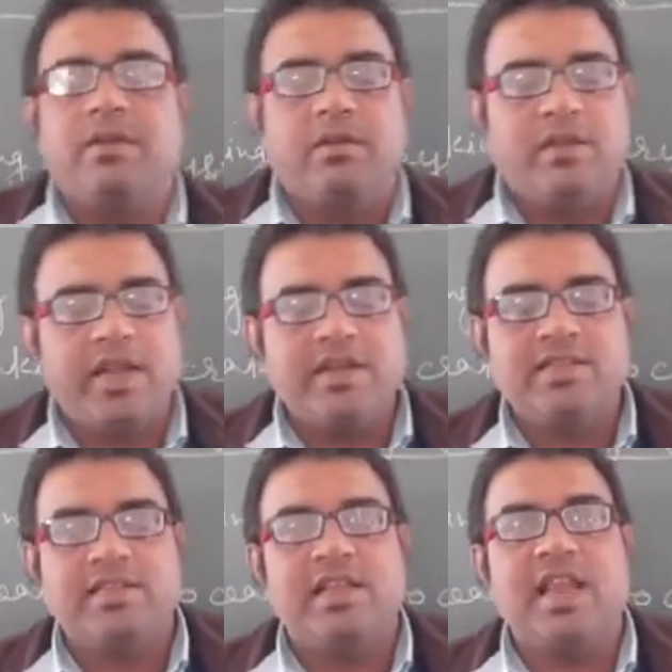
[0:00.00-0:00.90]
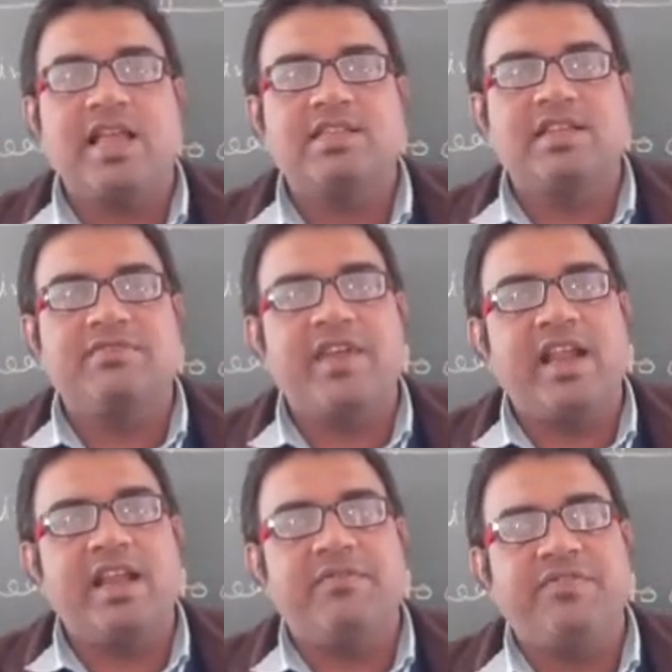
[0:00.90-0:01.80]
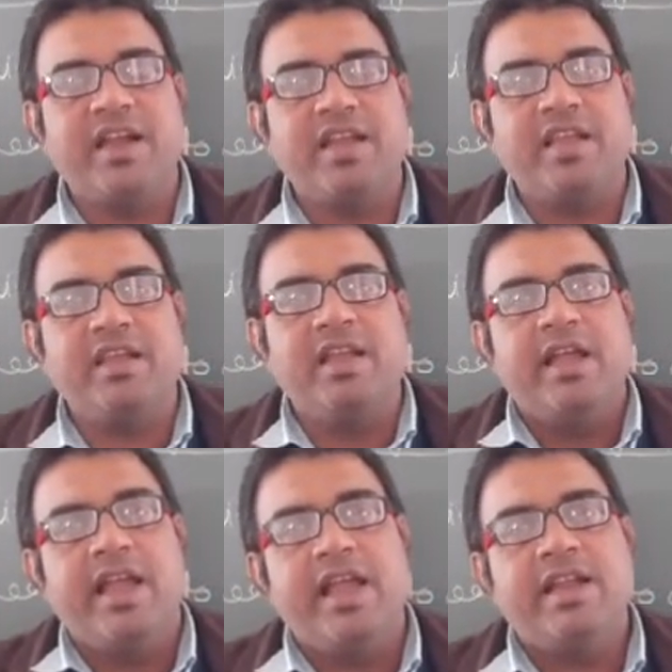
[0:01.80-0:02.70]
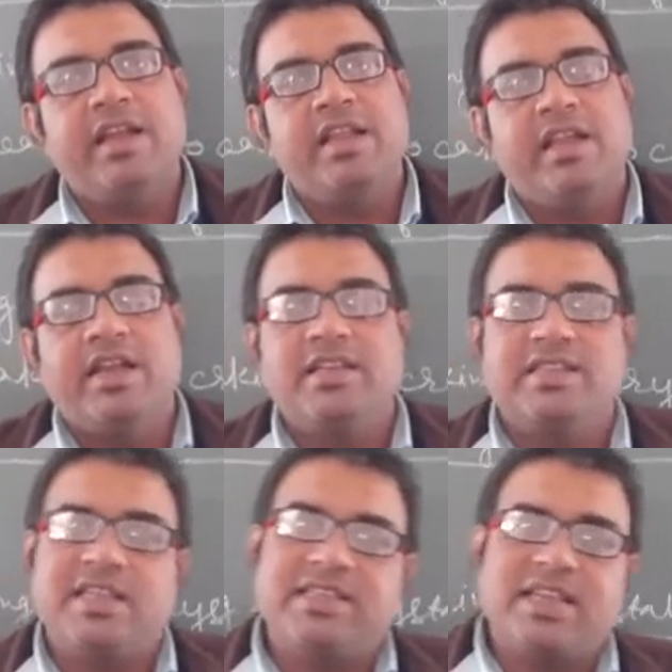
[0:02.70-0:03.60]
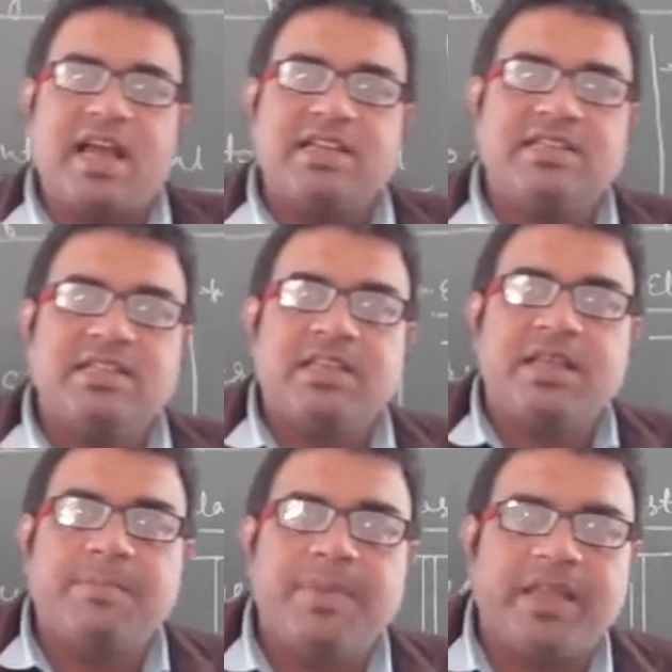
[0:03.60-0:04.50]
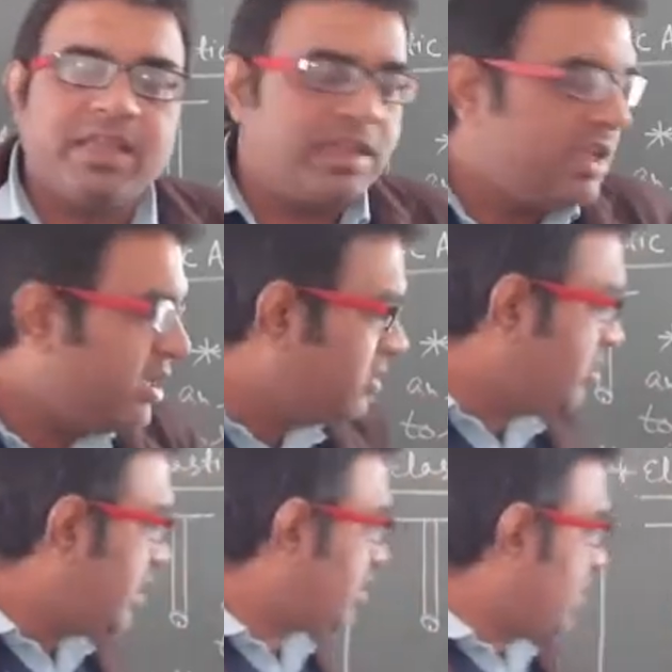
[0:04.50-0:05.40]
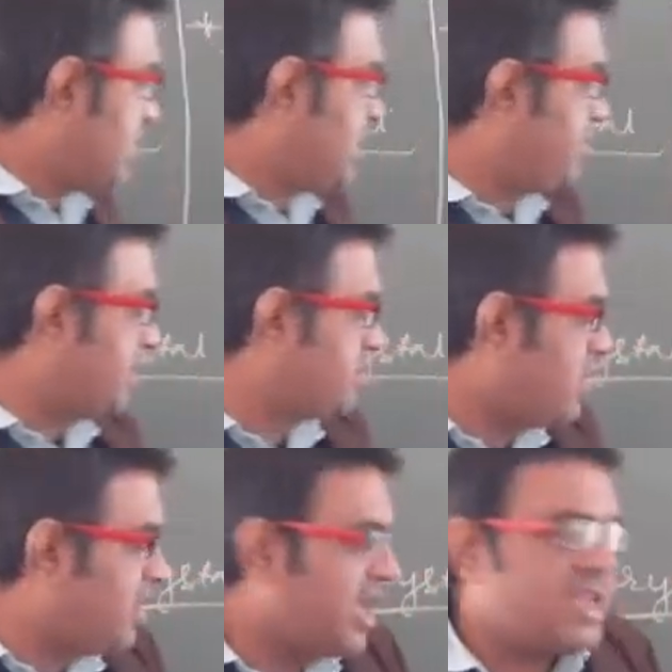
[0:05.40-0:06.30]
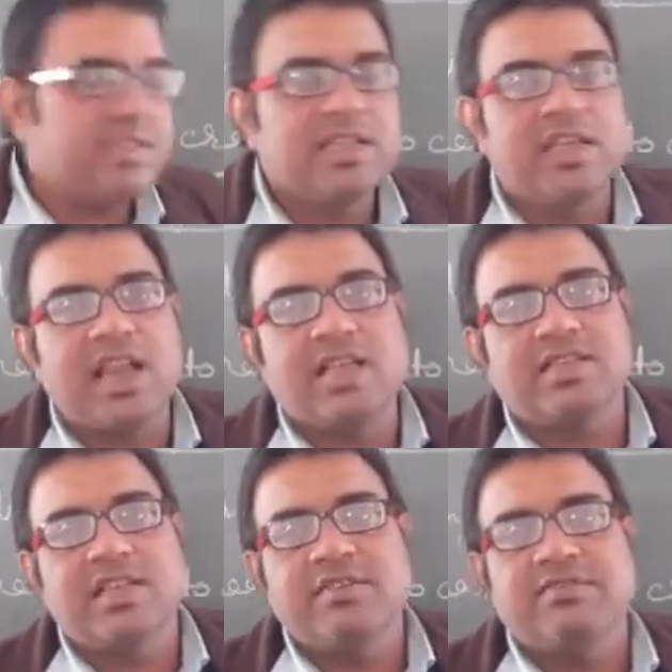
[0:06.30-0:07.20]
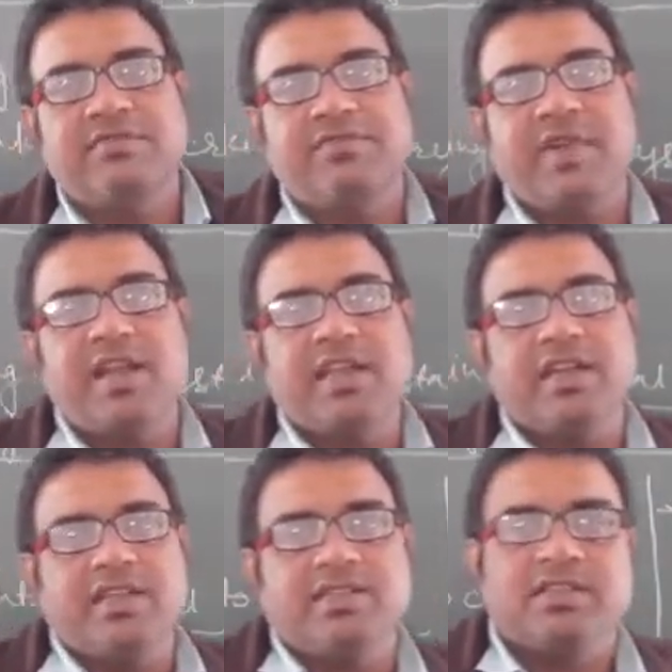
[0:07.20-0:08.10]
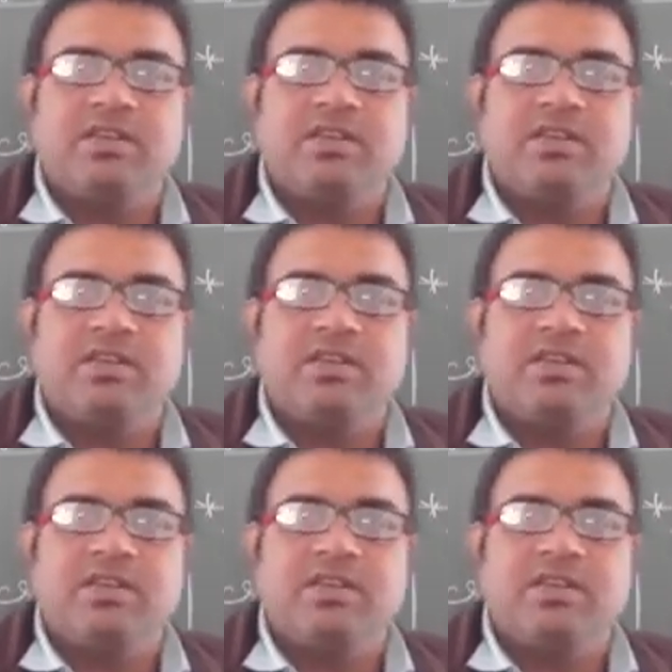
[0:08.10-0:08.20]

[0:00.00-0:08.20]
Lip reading: gets elastic fatigue and it starts breaking. So this concept is called as elastic fatigueness.